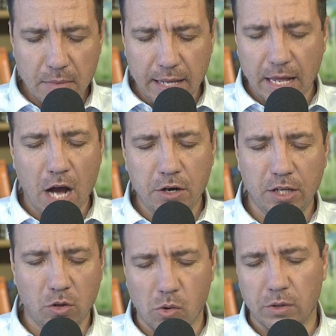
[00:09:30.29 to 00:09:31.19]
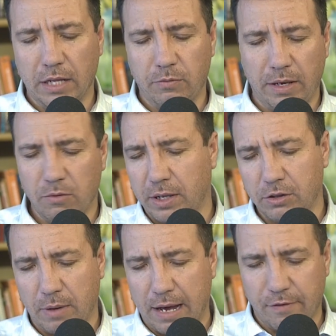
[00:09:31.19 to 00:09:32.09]
And the only door that we want
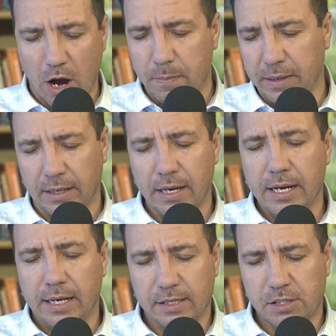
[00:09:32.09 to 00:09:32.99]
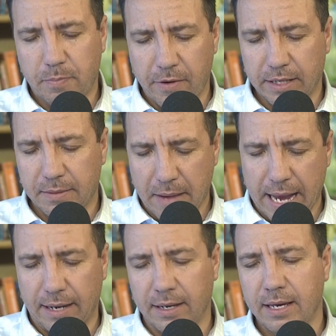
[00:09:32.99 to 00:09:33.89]
to have open in our spirit
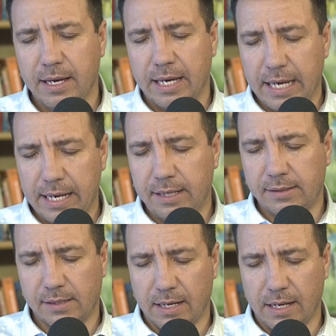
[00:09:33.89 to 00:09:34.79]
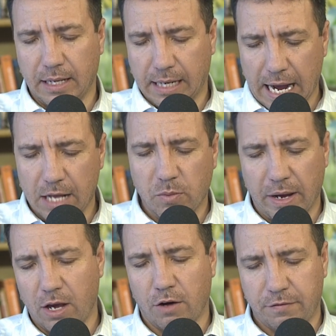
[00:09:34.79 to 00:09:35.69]
man is the
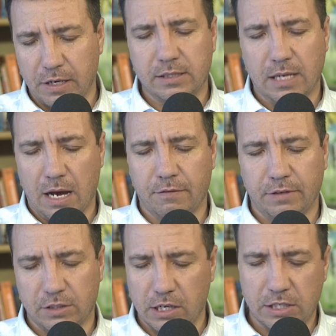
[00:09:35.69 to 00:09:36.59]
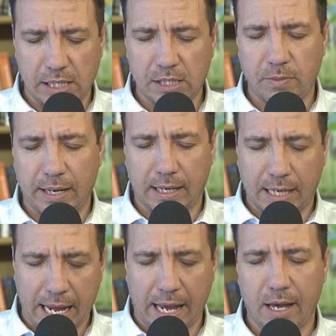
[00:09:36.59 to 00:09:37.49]
gateway of first love. And so, Jesus, we
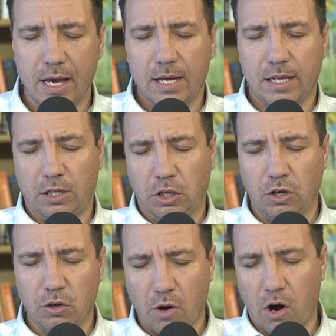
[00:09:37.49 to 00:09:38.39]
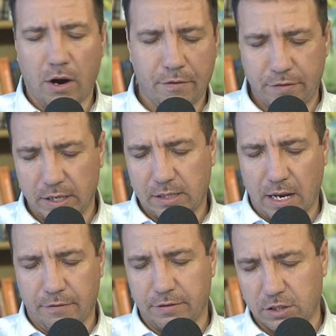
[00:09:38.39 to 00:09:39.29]
declare that you are our first
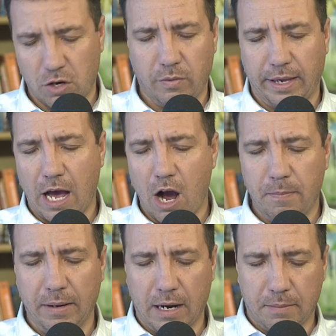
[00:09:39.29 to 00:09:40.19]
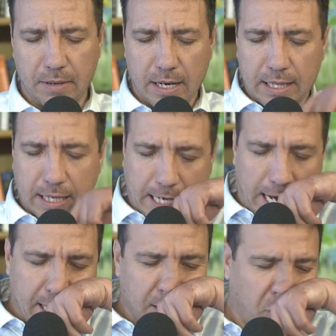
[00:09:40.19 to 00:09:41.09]
love, and so we open up the
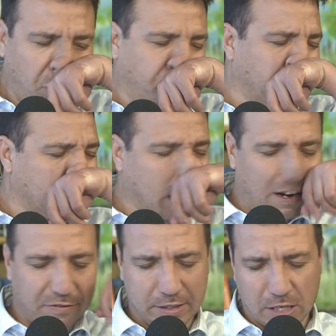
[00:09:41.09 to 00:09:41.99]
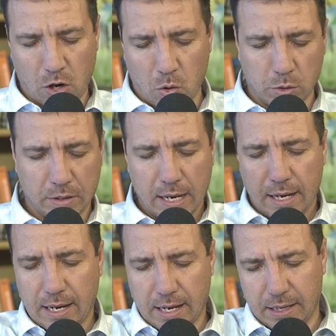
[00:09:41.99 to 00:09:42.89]
gate of first love. And so, Lord,
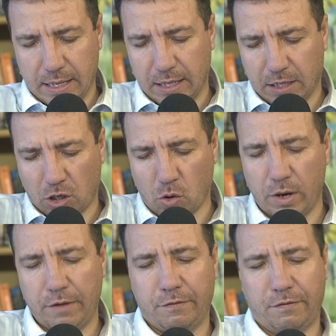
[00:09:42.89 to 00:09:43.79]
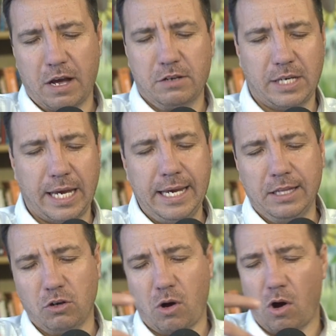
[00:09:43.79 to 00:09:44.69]
the glory flows
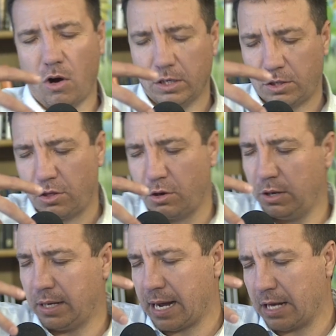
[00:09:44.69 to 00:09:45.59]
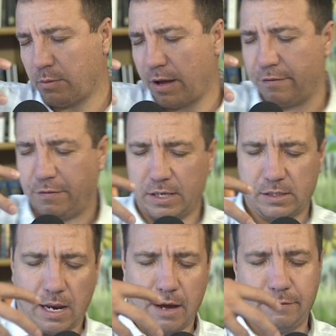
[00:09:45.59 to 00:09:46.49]
into our heart through the gateway of
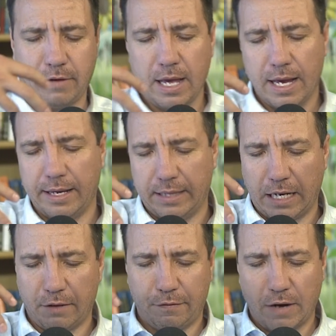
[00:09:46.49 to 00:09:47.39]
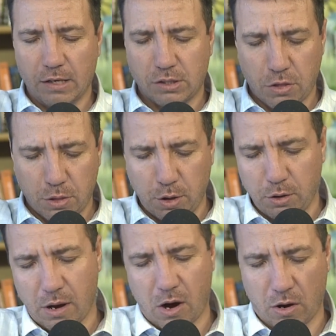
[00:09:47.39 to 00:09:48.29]
first love, and then it flows
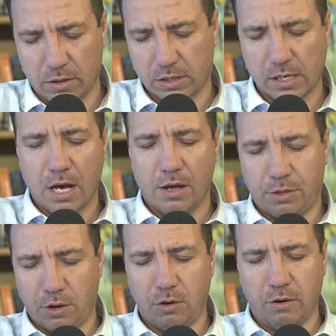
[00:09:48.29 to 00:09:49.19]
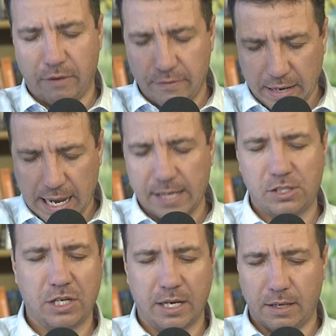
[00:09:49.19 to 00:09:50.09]
through us through
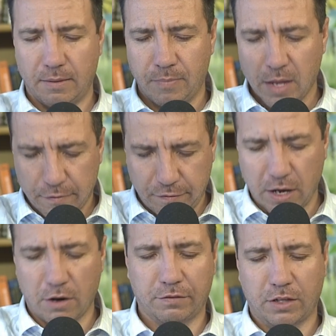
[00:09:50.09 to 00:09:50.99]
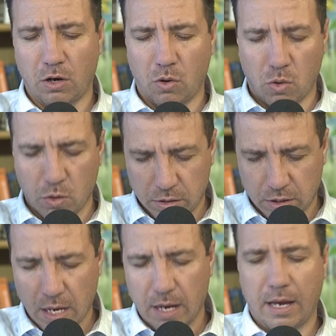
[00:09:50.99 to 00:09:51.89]
revelation, fear of the Lord,
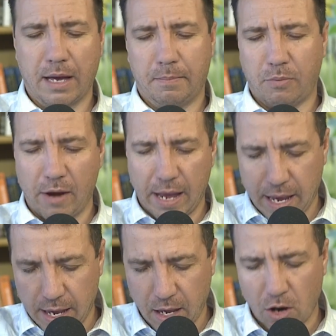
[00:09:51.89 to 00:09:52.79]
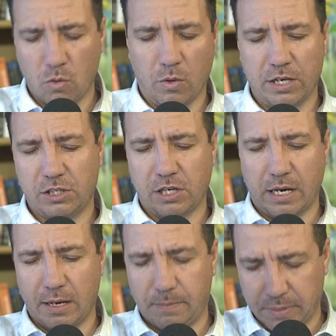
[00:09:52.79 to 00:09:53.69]
prayer,
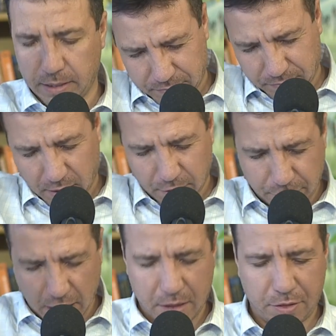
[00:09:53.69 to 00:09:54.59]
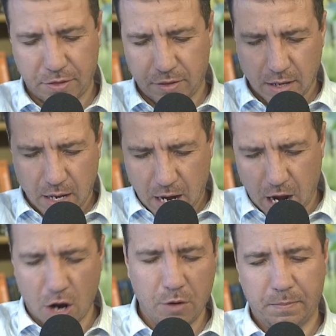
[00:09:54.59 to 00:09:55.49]
worship, faith,
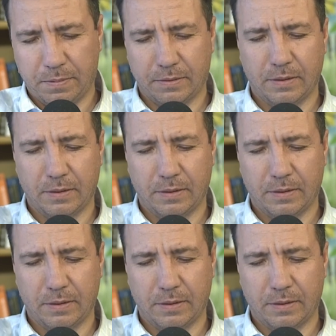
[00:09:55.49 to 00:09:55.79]
hope,